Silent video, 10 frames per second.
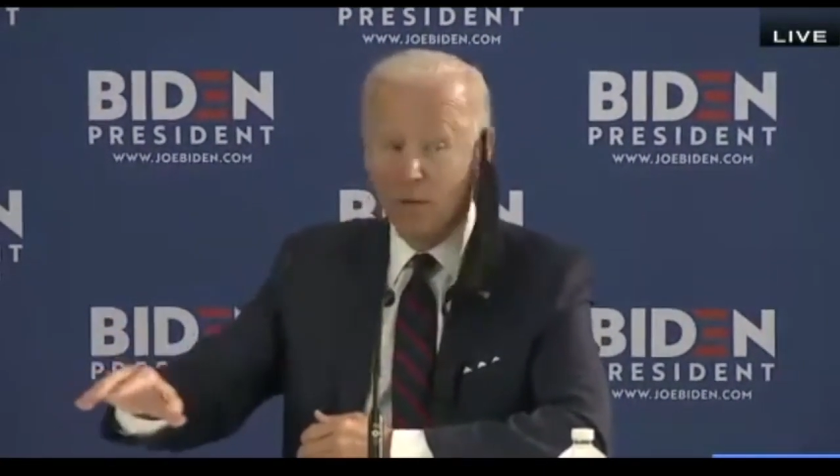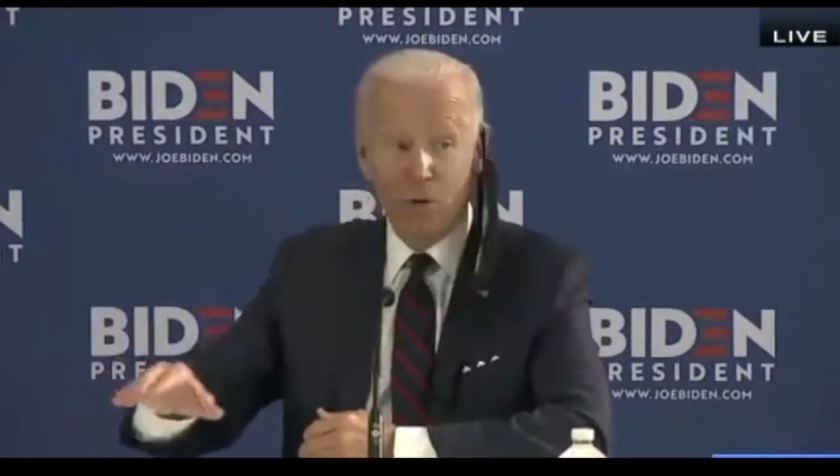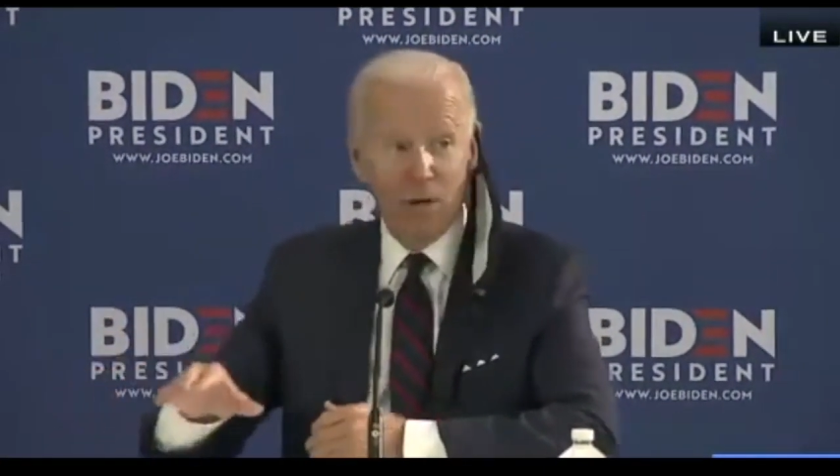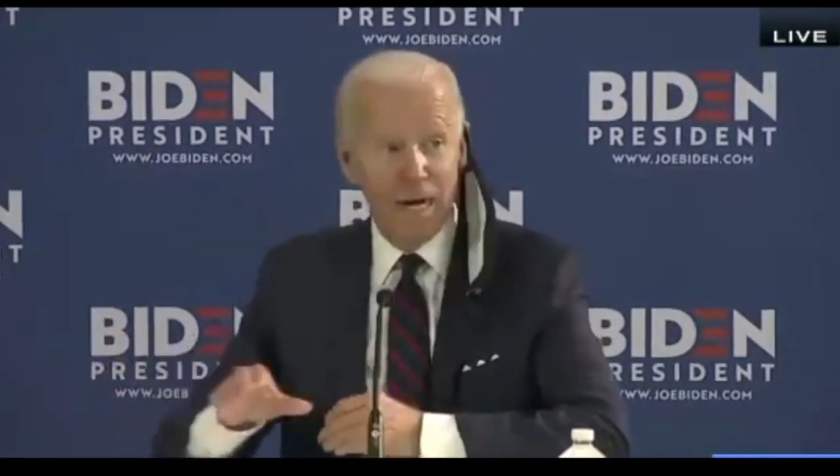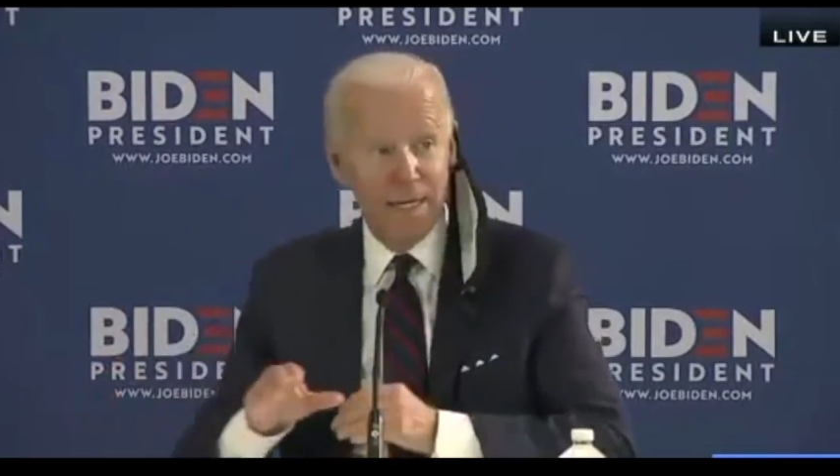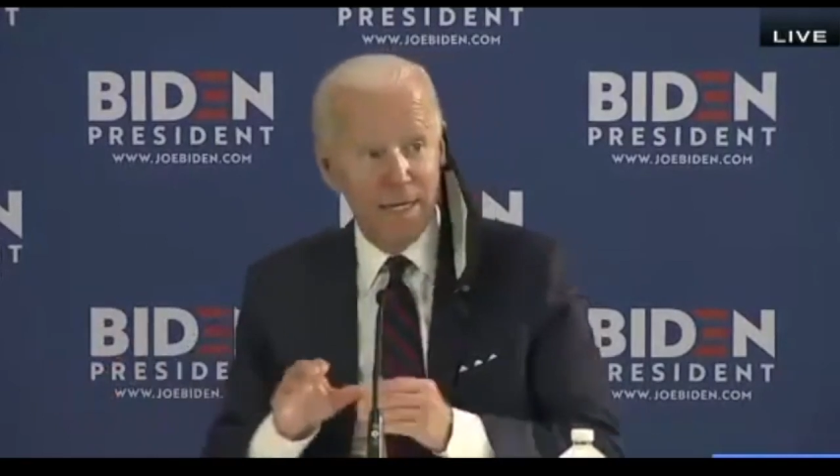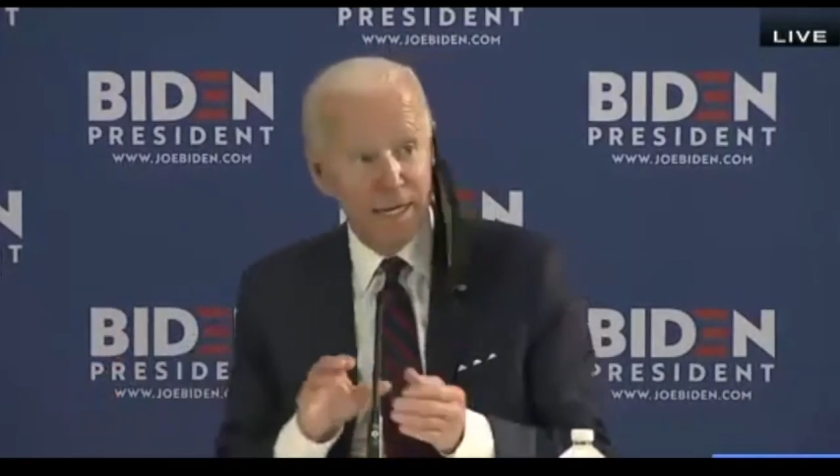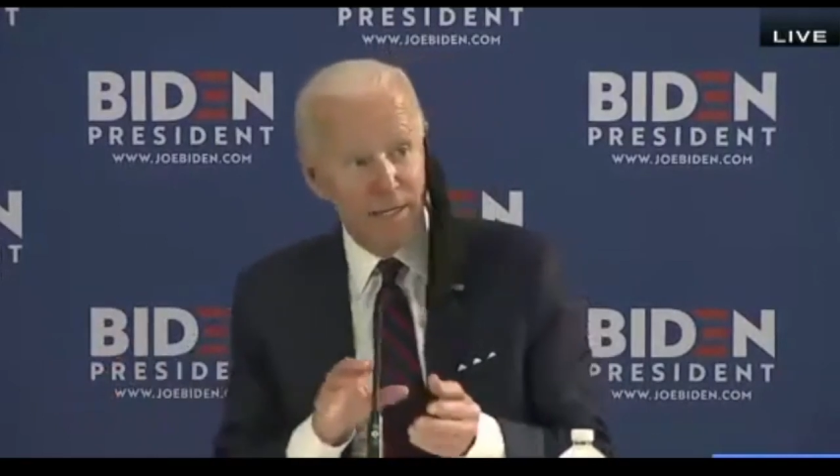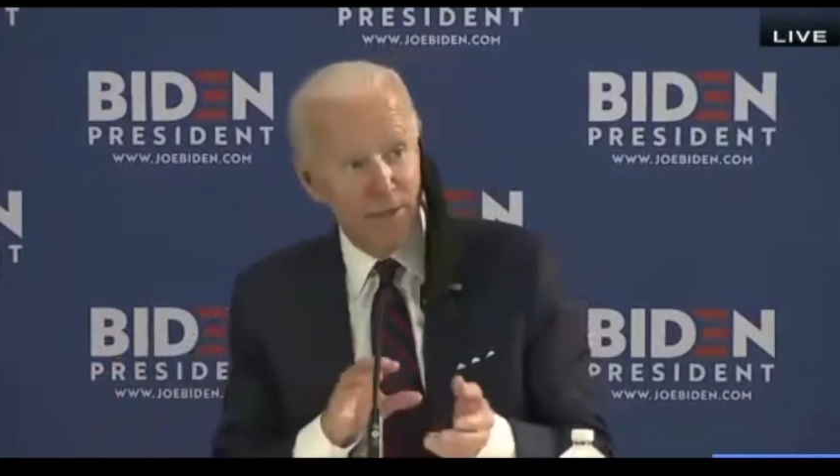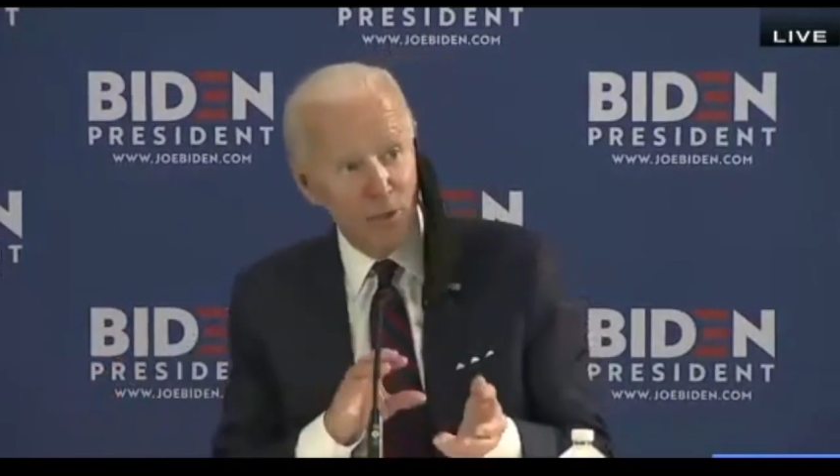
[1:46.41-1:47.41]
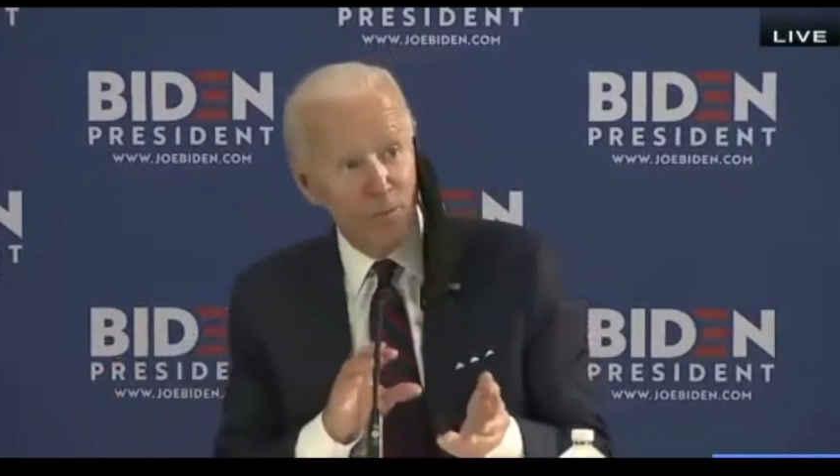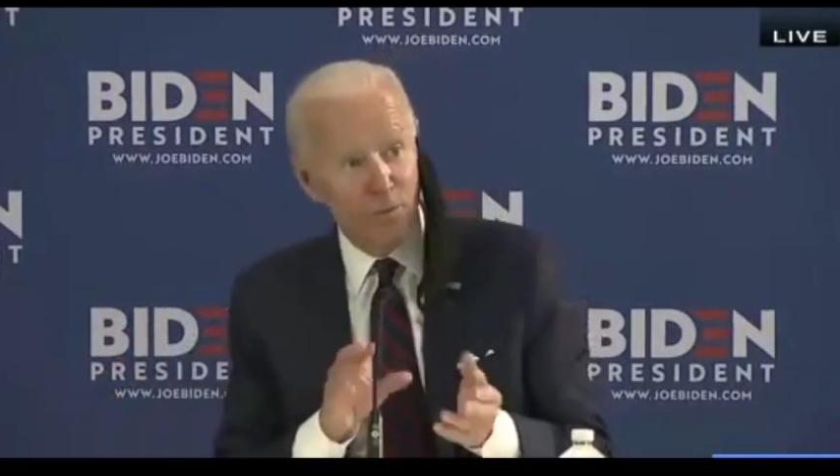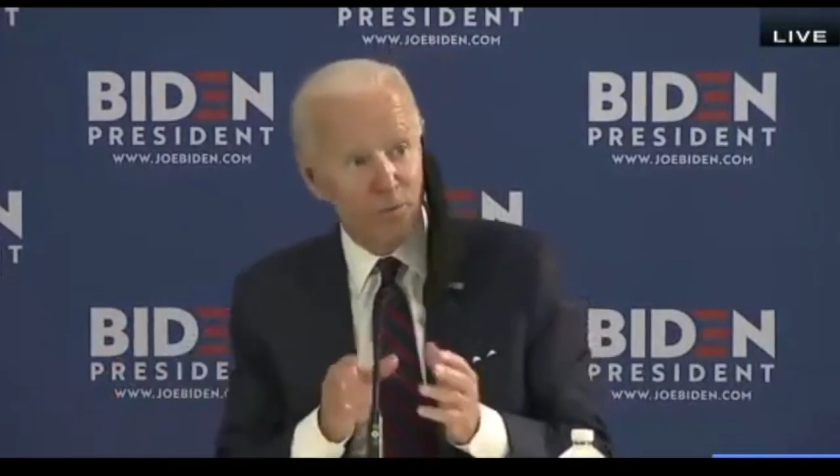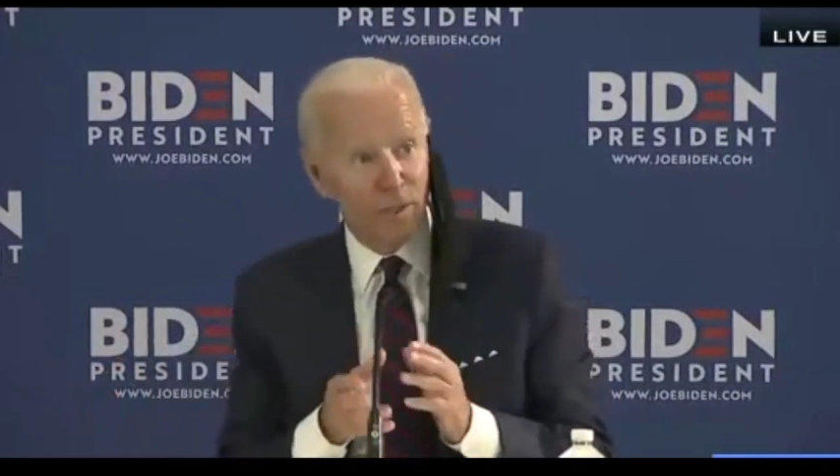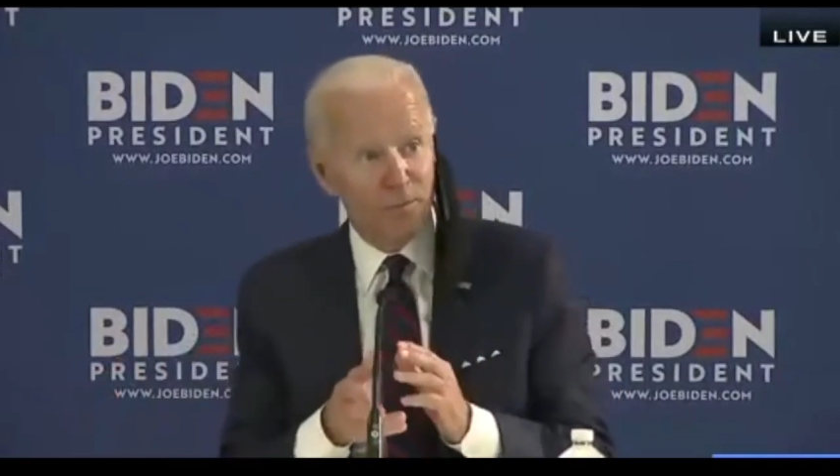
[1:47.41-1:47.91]
Or I need a new
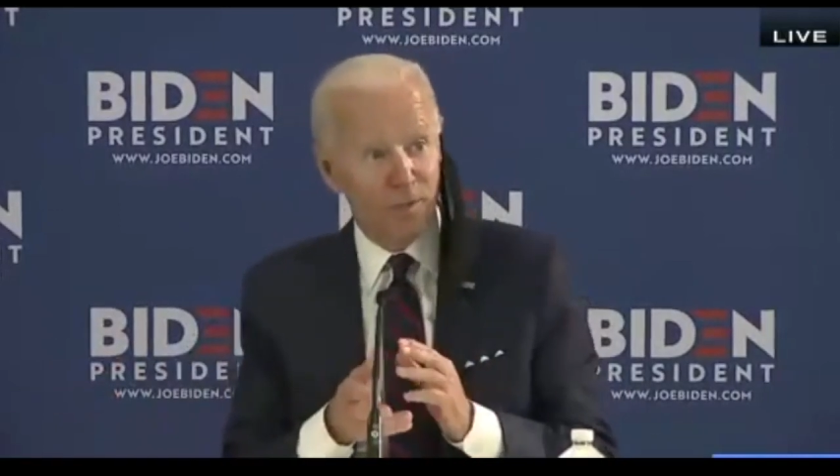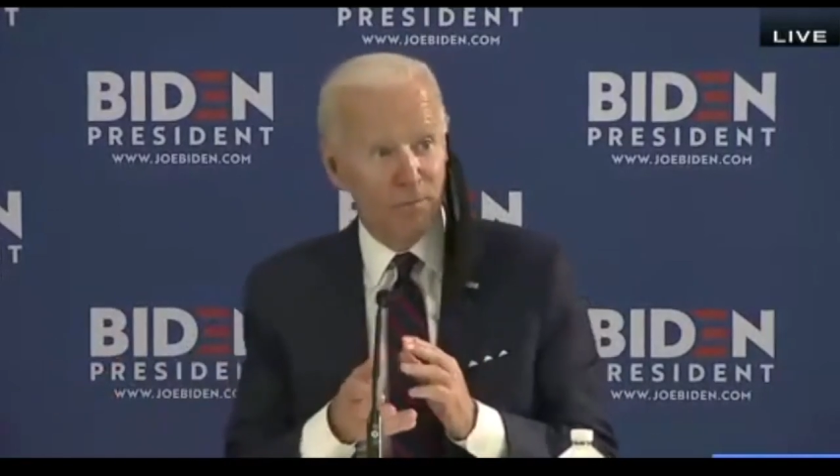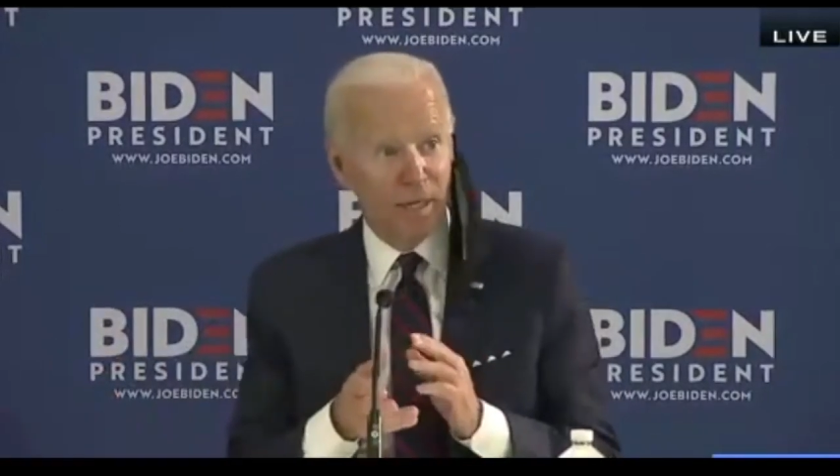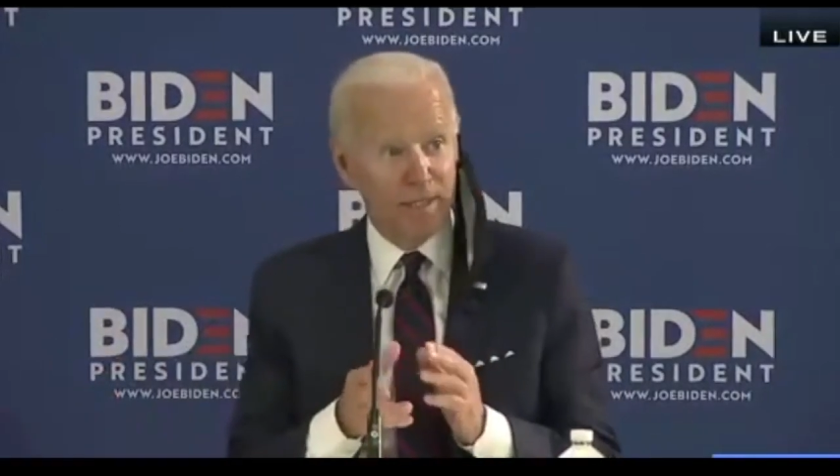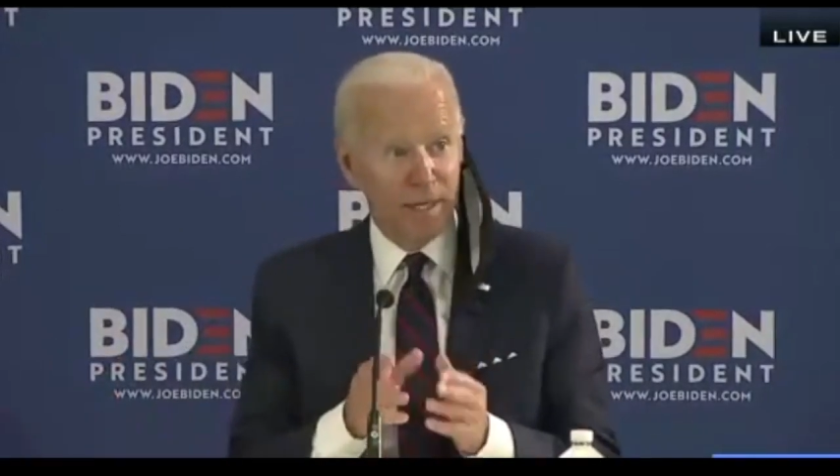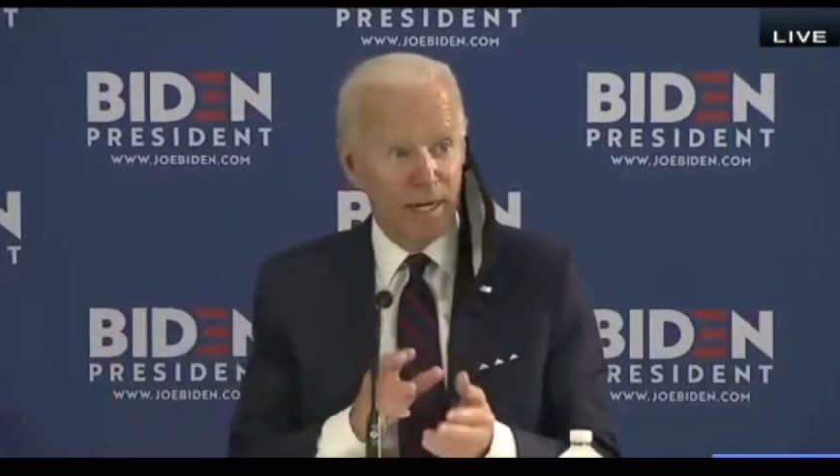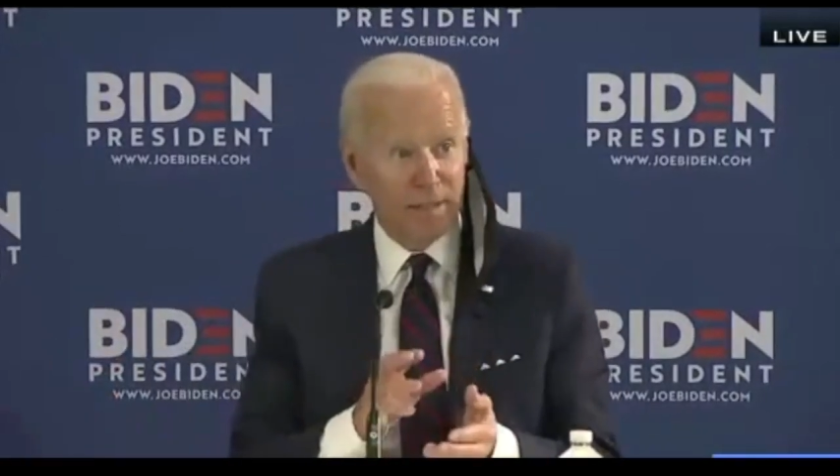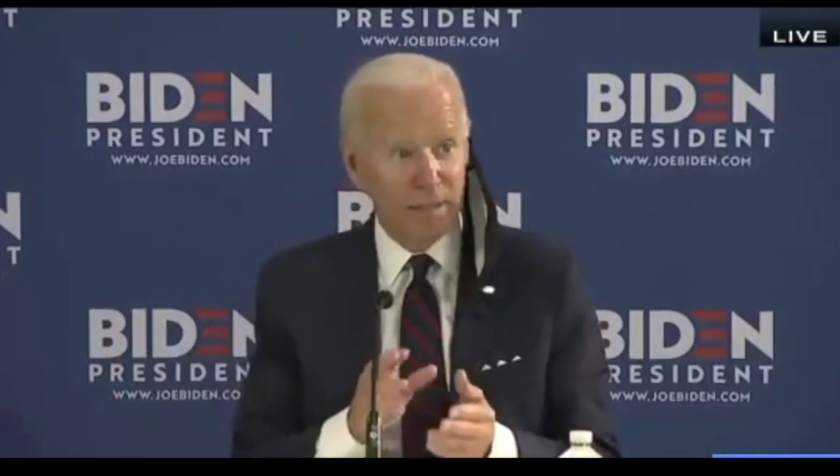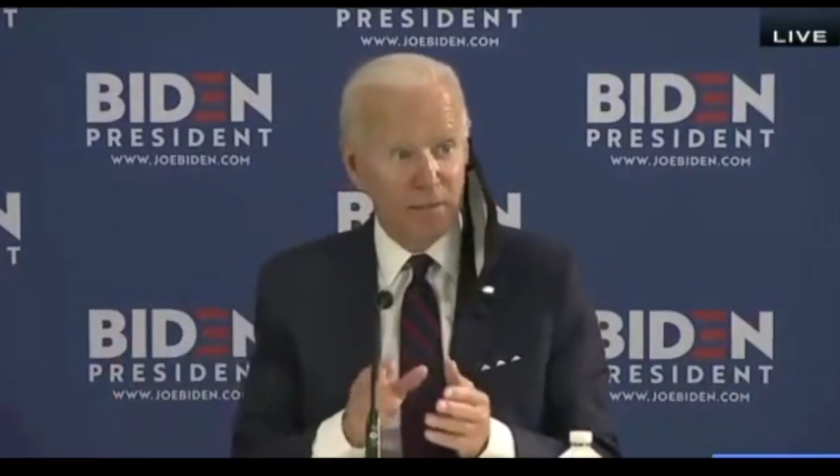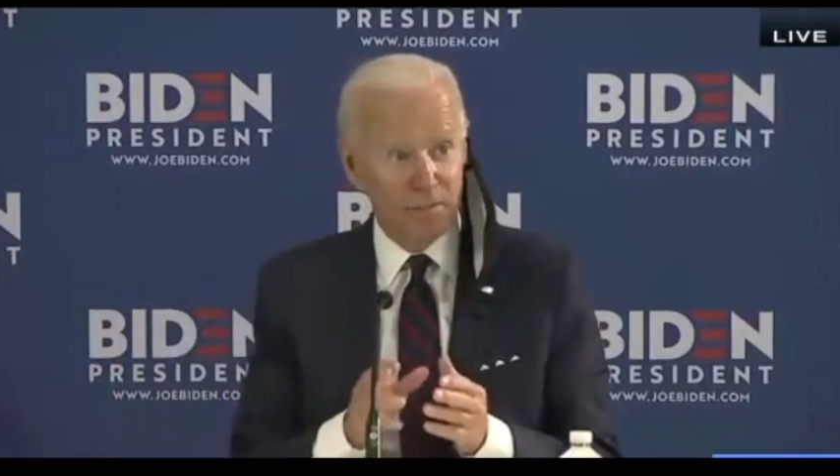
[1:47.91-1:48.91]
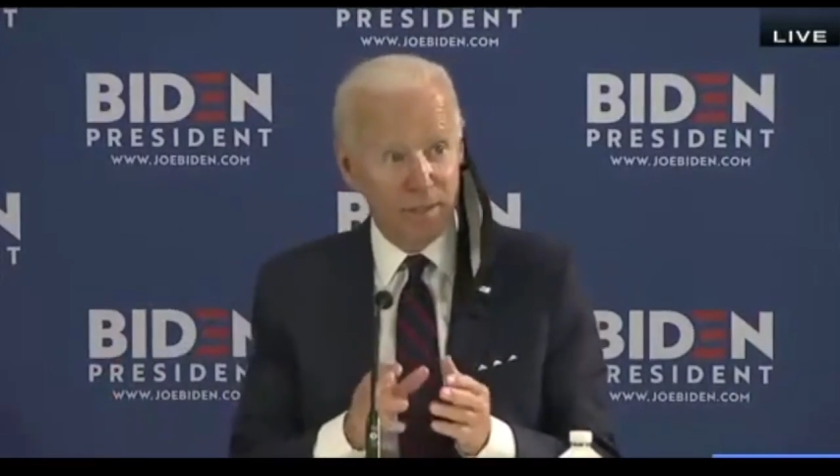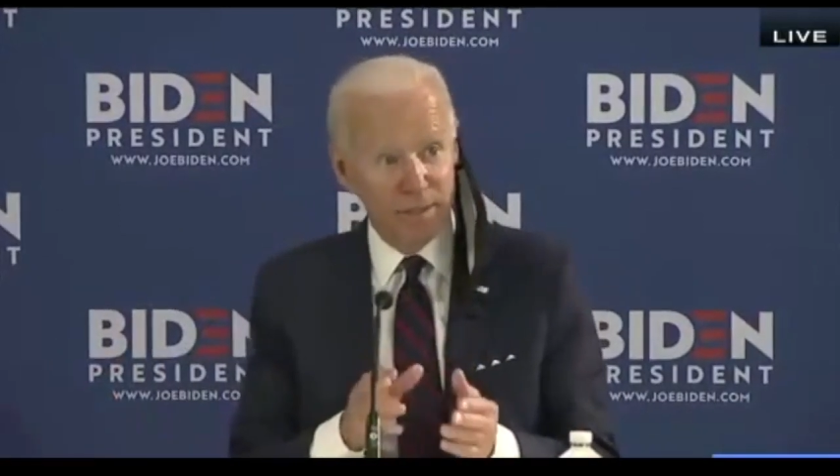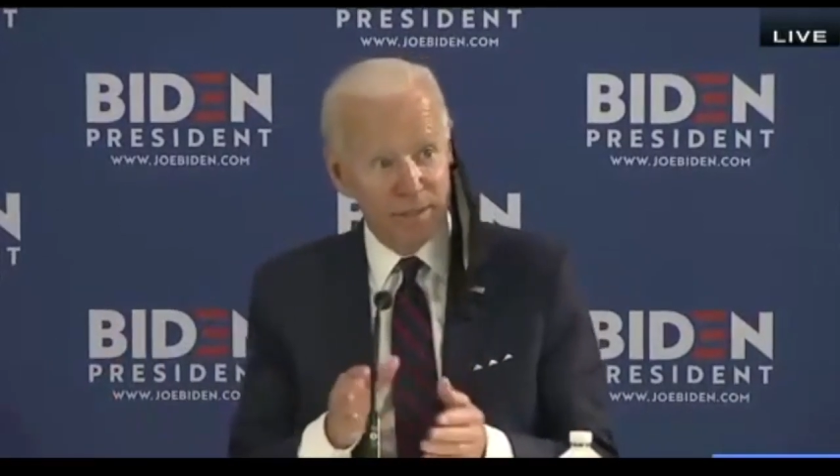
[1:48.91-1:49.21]
prescription, my doc tells me.